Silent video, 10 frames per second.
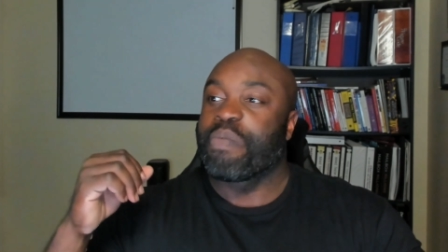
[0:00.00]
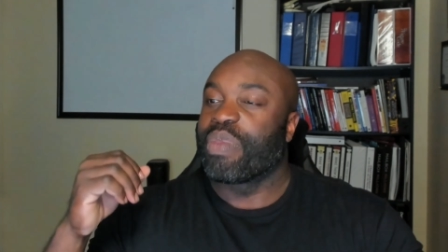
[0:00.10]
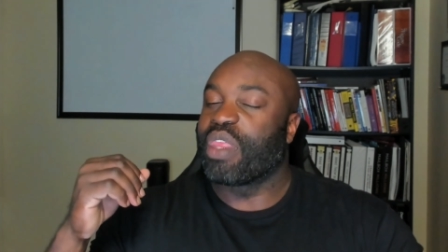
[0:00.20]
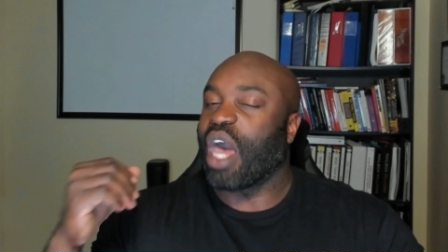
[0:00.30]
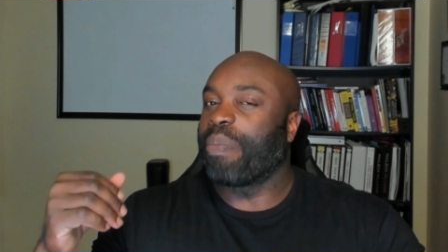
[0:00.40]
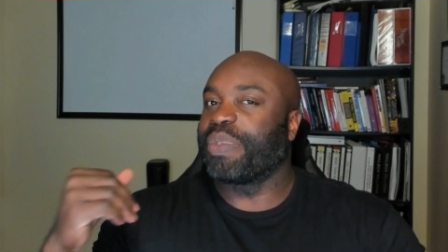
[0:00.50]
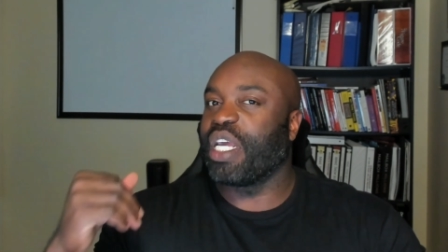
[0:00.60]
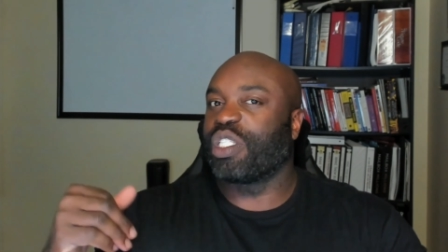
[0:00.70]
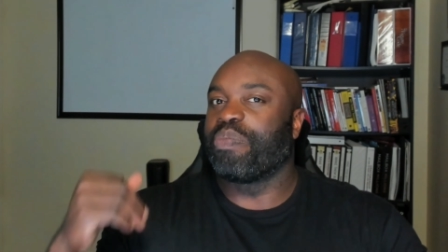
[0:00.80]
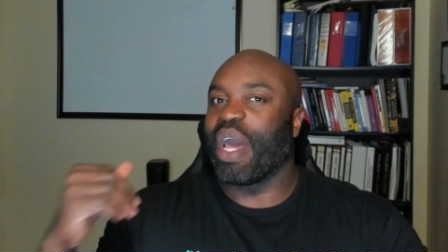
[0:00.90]
the
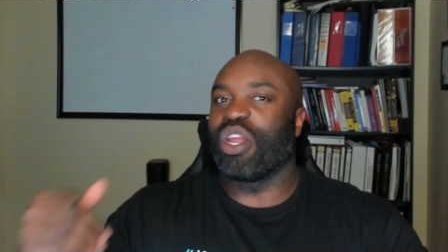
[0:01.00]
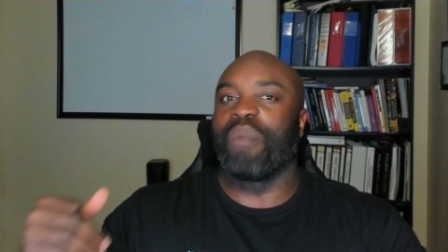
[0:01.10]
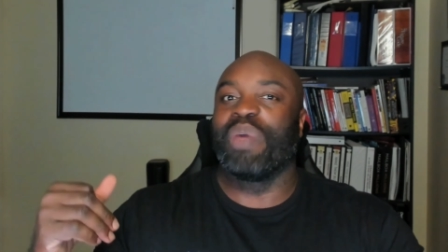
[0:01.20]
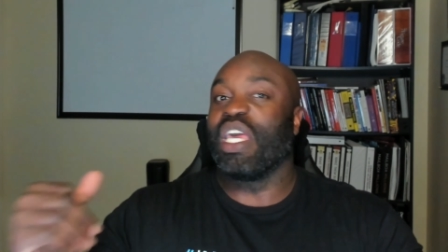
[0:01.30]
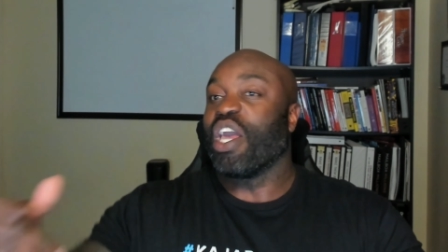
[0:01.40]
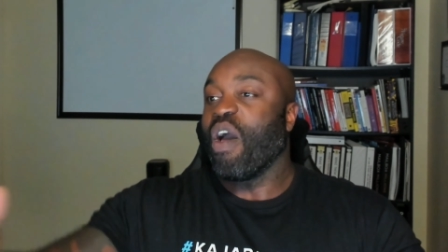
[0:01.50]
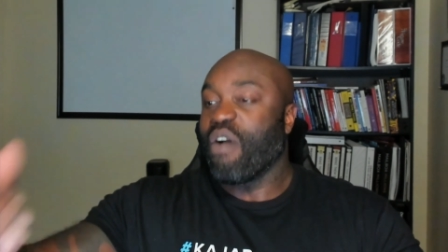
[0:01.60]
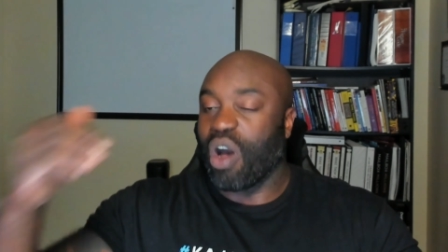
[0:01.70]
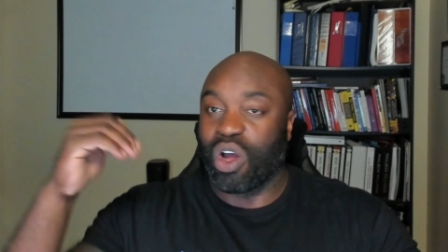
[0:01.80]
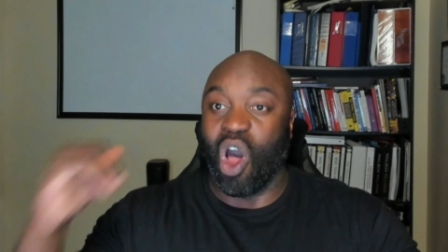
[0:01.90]
updates might not be
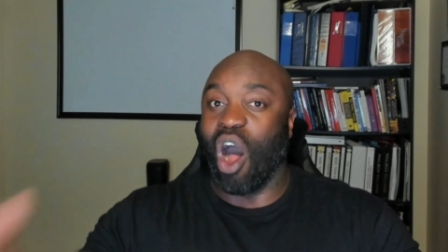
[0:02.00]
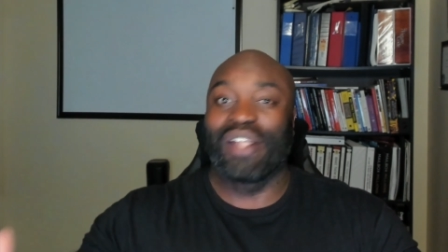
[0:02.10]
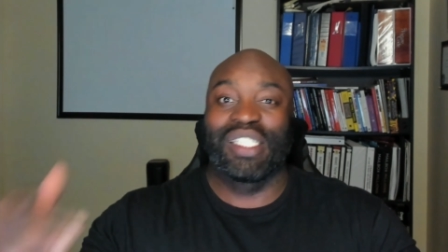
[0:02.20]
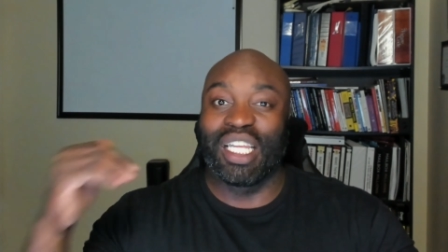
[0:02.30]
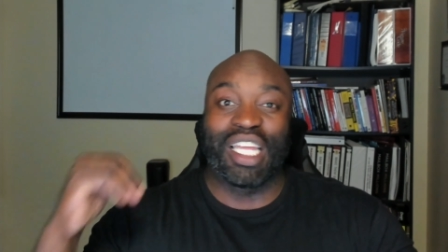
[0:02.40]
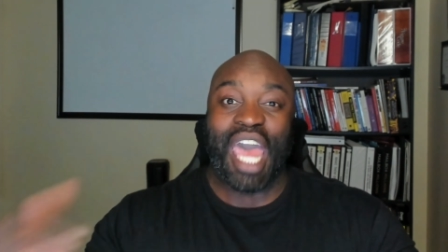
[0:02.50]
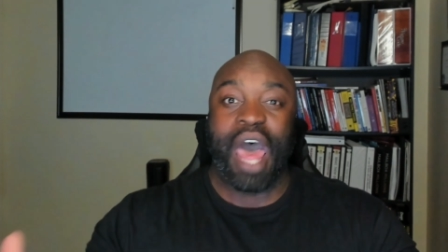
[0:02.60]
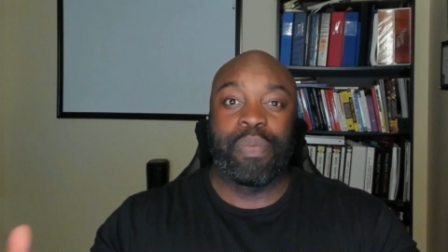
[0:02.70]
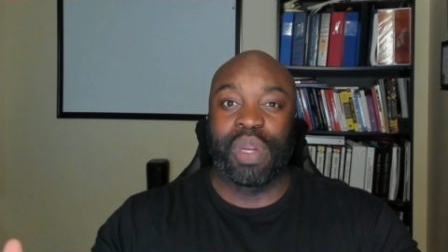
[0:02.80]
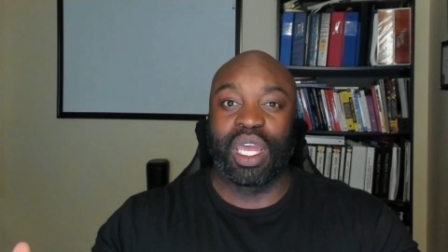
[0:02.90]
constantly
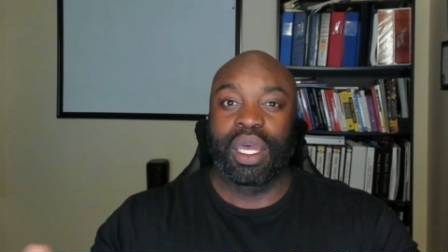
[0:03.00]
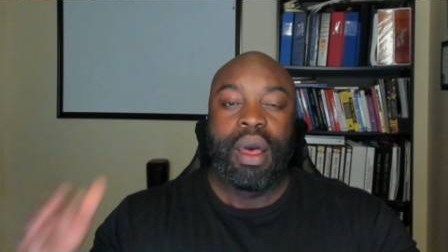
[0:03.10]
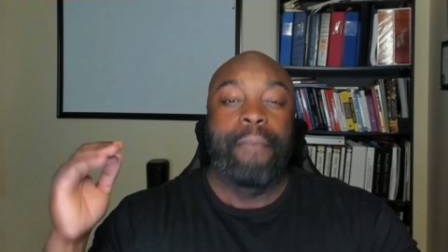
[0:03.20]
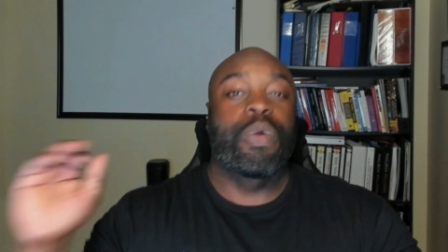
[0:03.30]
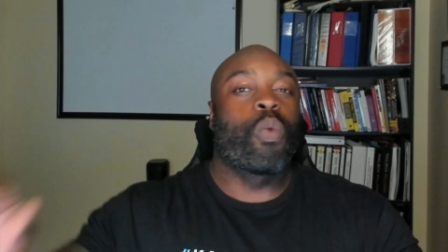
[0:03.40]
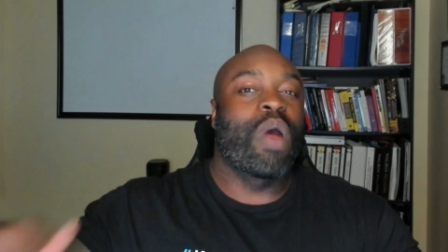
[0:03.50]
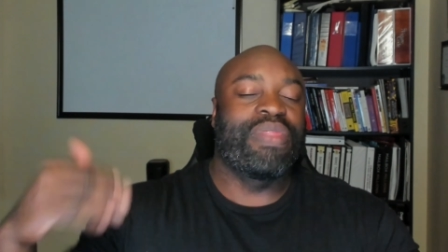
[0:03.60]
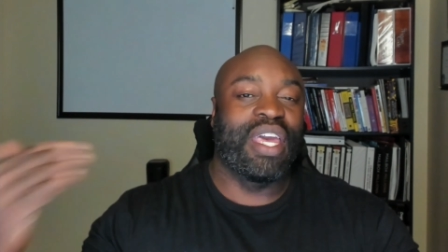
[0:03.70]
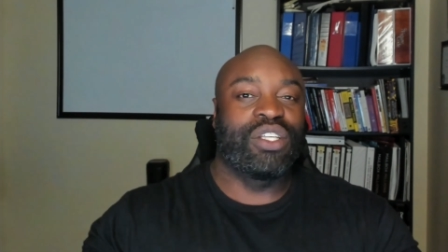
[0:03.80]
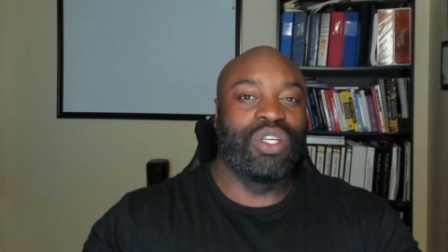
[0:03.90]
happening, but when
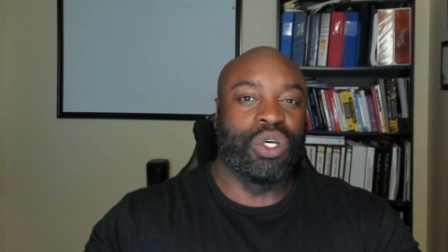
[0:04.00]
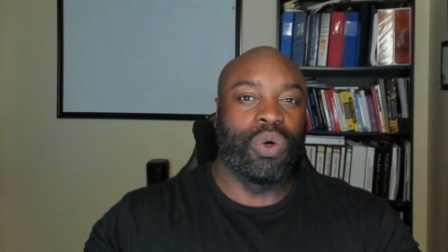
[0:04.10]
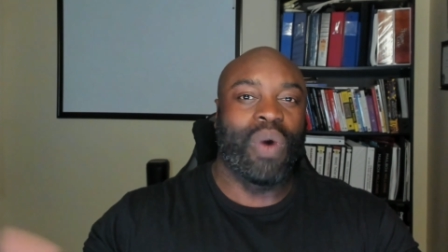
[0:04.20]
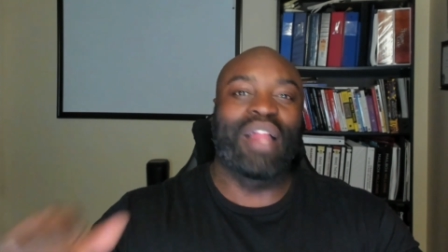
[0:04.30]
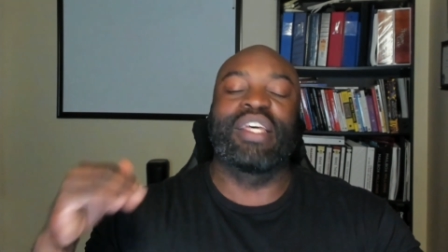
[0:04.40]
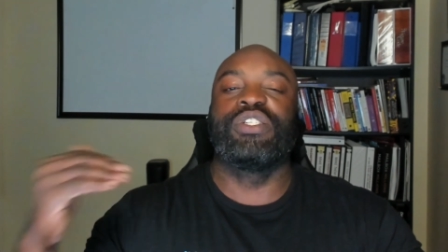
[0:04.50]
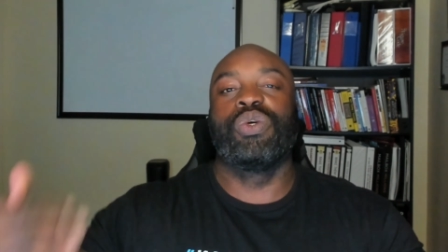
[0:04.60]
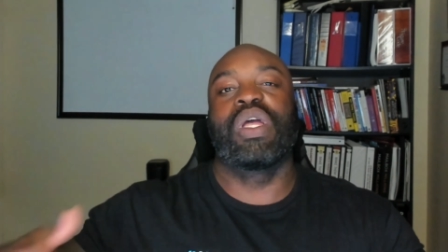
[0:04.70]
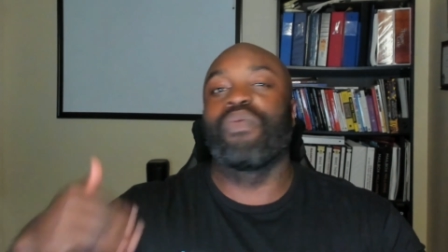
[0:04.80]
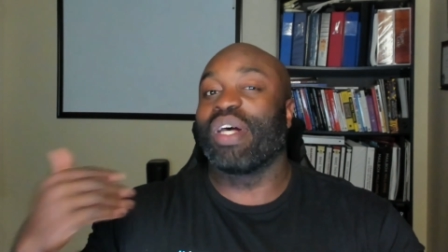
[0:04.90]
they do, at least you
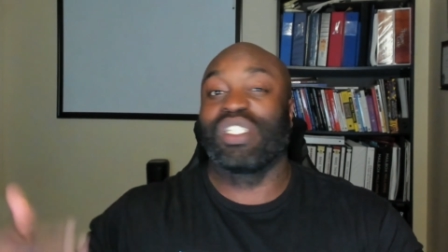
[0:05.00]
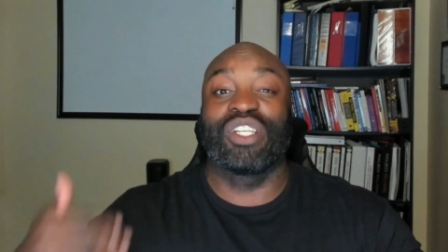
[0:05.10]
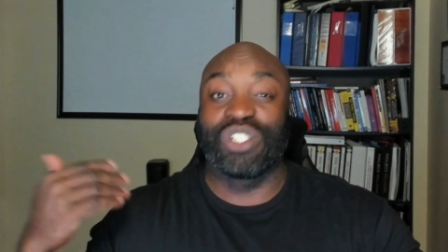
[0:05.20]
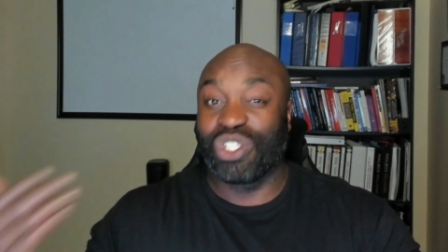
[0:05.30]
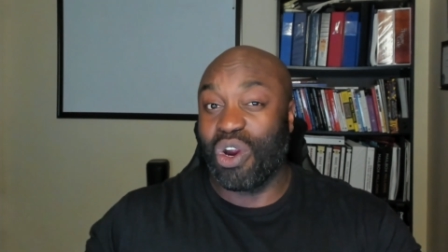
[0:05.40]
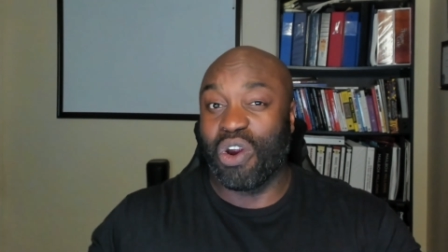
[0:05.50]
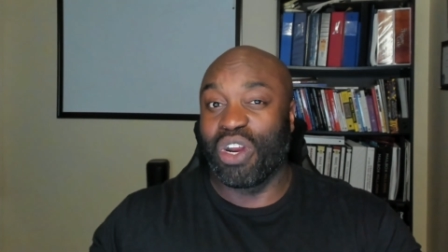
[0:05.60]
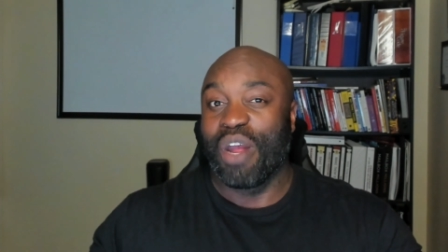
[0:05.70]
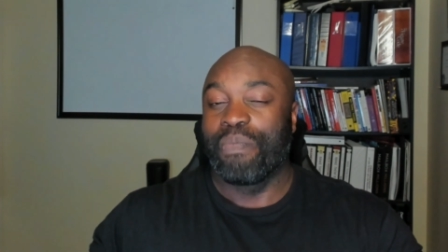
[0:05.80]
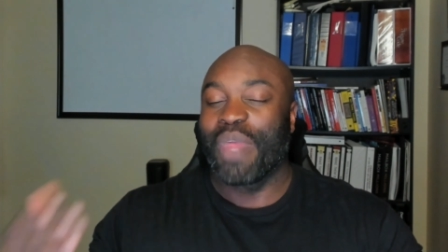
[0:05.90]
can rest
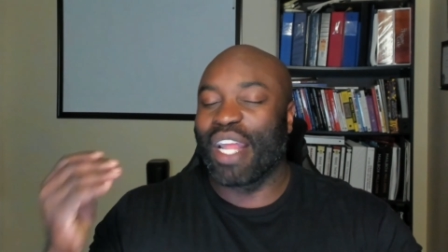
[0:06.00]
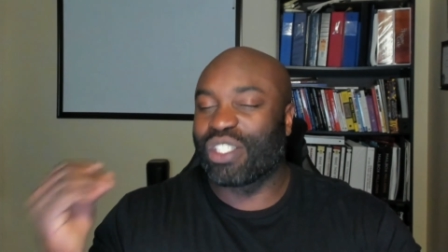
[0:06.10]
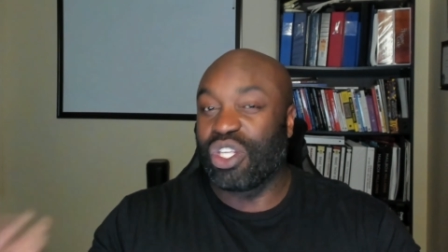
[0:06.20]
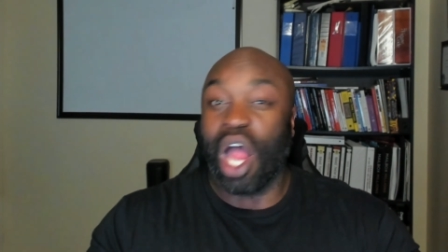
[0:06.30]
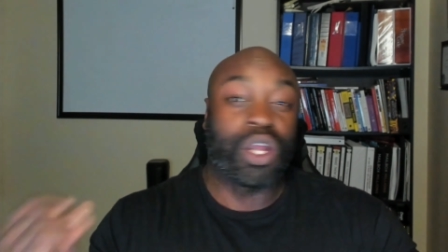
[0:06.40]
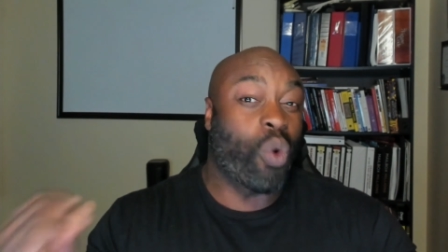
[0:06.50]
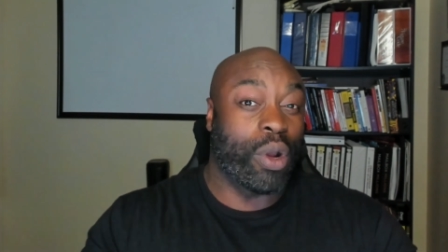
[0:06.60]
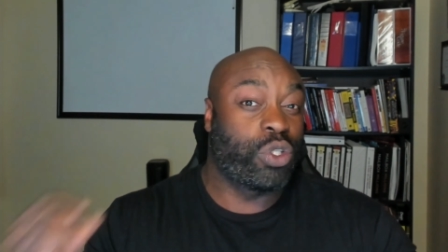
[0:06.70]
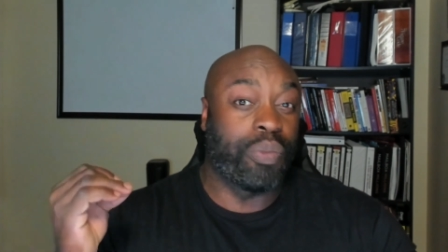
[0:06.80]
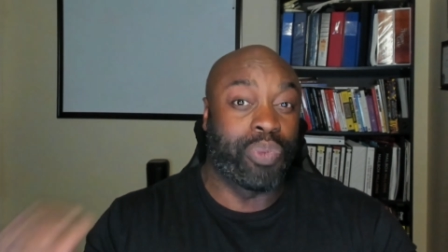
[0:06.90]
assured it's not
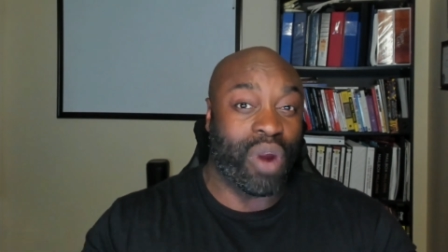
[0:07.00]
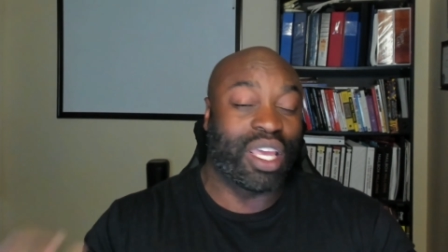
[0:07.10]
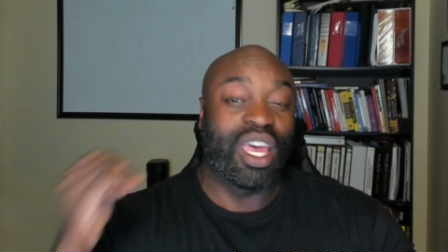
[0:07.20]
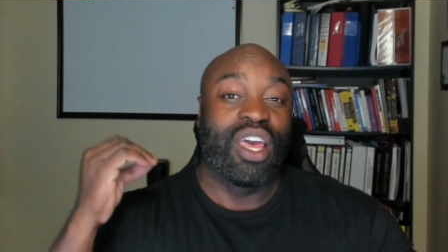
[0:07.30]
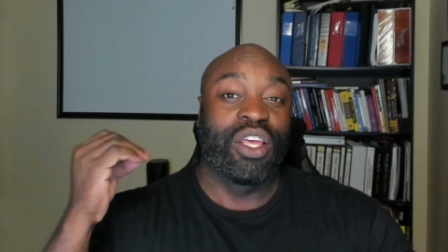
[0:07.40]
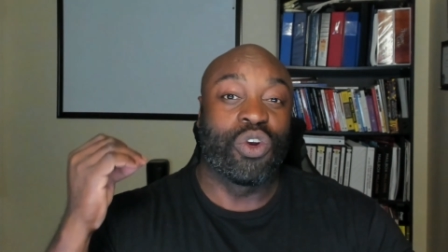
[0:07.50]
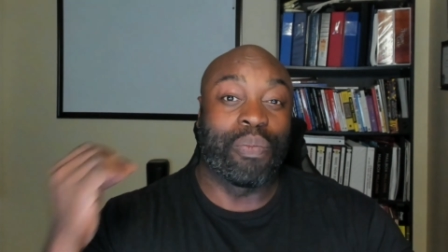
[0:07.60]
going to break your